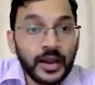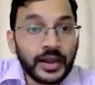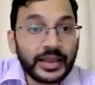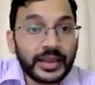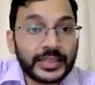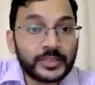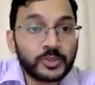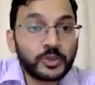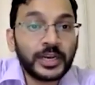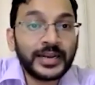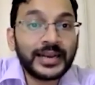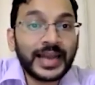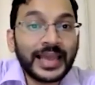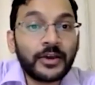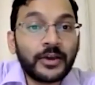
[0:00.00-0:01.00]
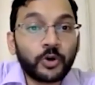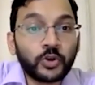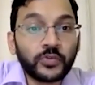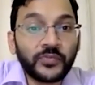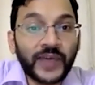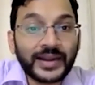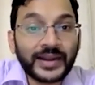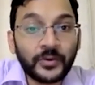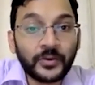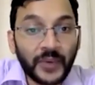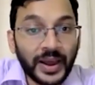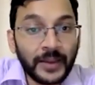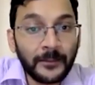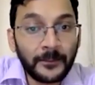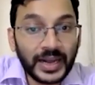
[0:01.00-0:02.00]
insulin-like growth factor
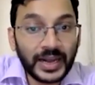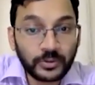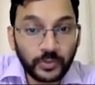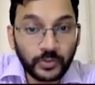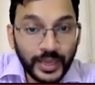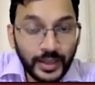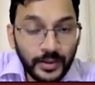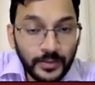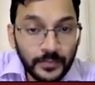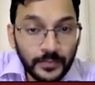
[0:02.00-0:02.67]
1 pathway,